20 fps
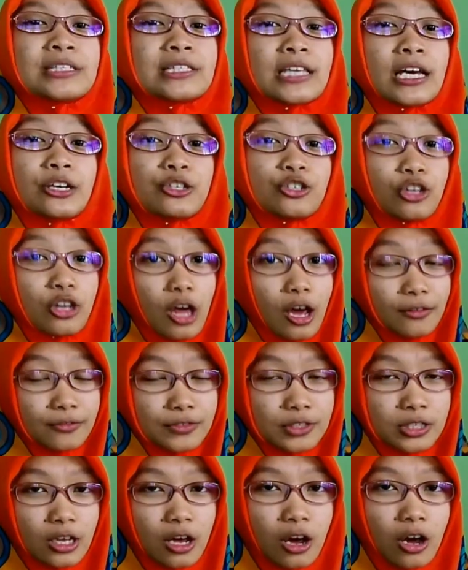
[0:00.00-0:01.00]
Besides
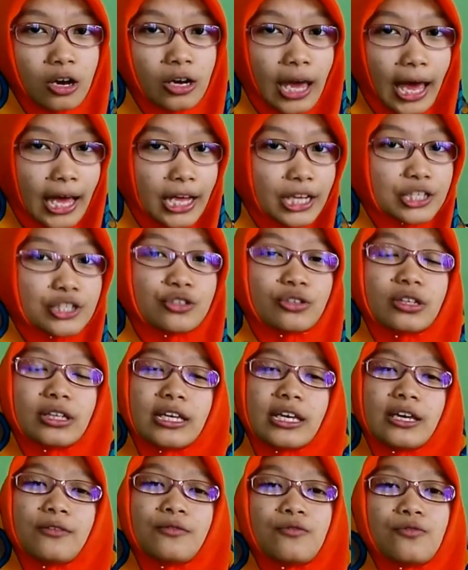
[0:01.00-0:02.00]
love song,
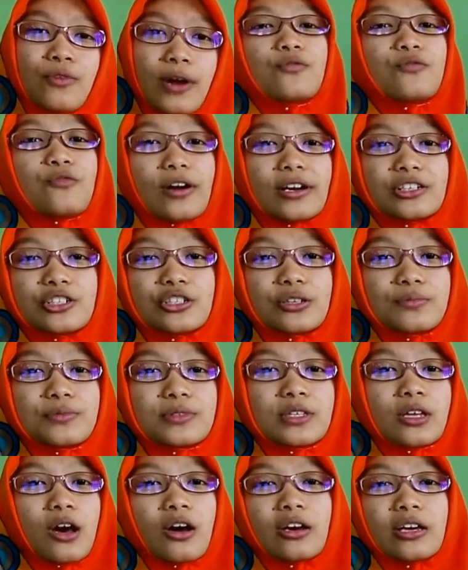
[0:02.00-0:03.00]
actually,
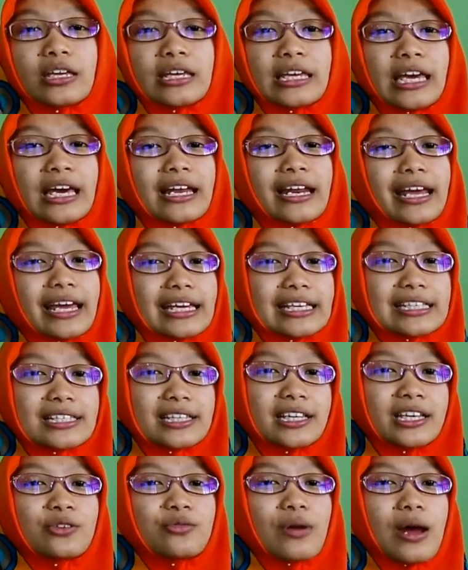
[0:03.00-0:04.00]
friendship song can
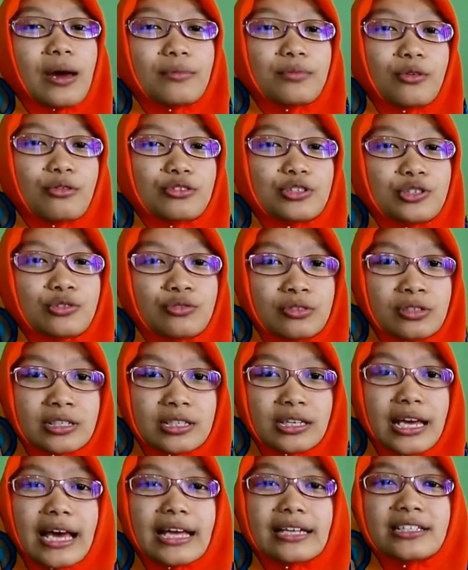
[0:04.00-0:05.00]
easily grab your
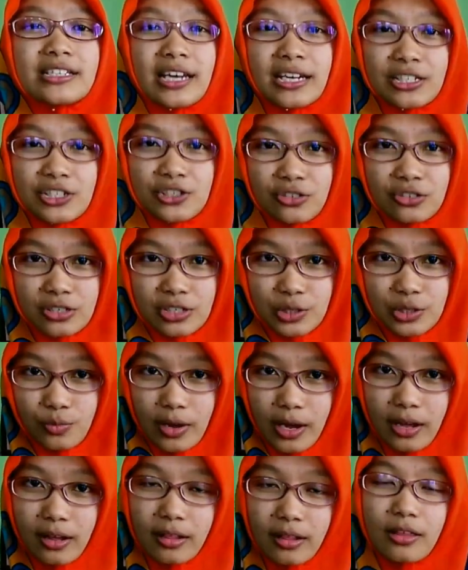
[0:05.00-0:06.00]
students' attention
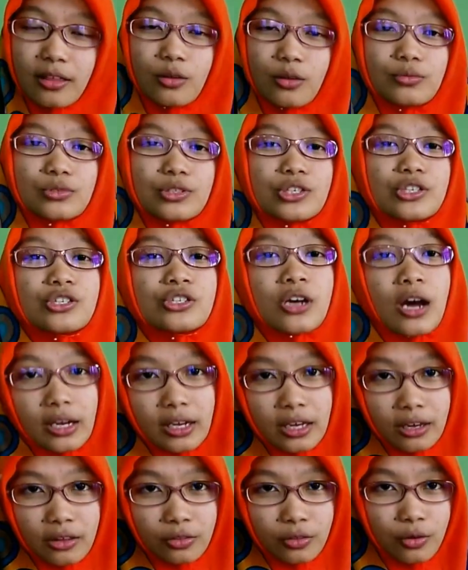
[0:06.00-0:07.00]
as well. They were
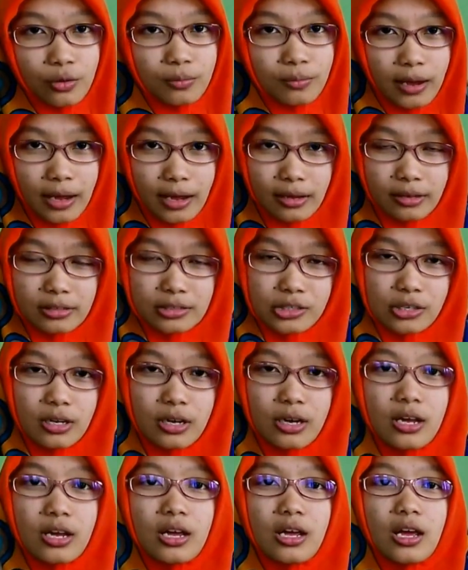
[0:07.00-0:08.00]
stuck in their
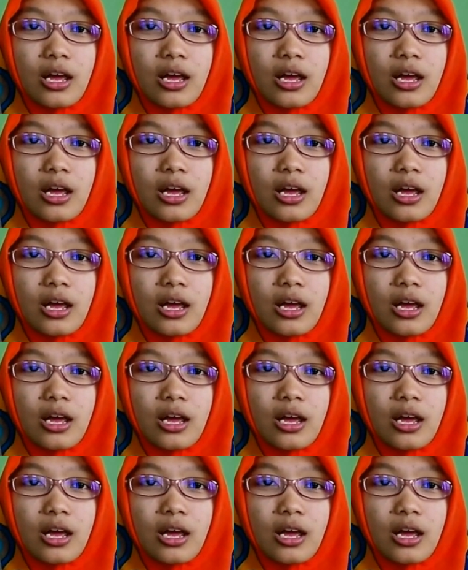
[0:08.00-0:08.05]
mind.